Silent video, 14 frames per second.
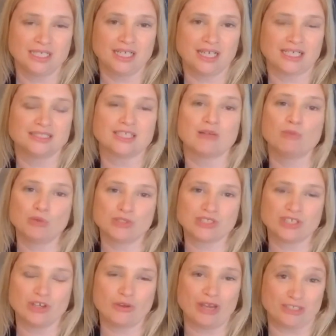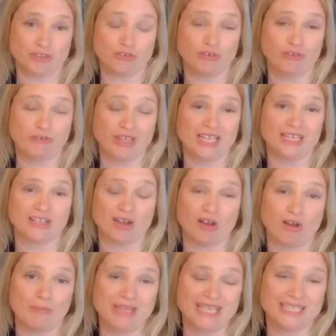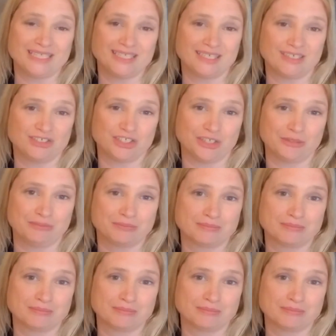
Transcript: and I'm also a Geography and RP teacher.